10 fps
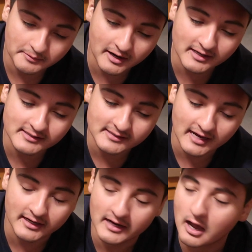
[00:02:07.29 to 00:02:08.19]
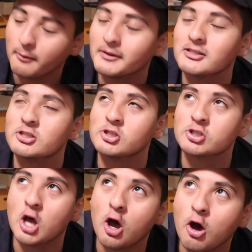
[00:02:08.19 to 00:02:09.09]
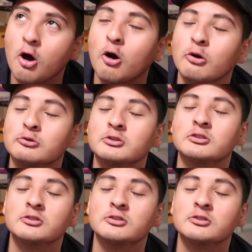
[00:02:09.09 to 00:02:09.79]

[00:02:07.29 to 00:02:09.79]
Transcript: I'm kind of excited. I'll be so